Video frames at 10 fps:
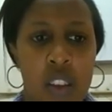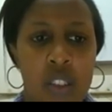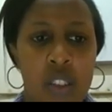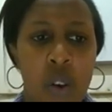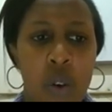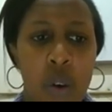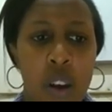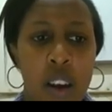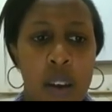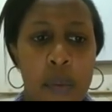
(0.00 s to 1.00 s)
So
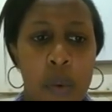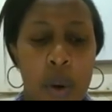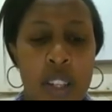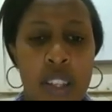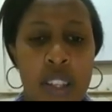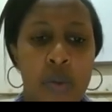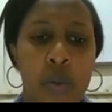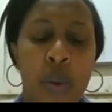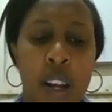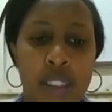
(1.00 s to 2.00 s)
what is it that we
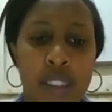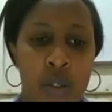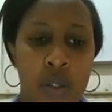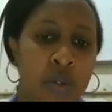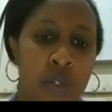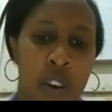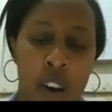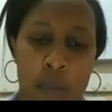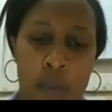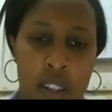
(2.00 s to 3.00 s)
want to do for
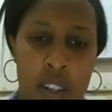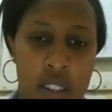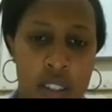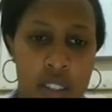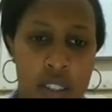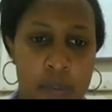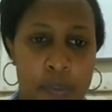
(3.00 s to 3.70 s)
our patients?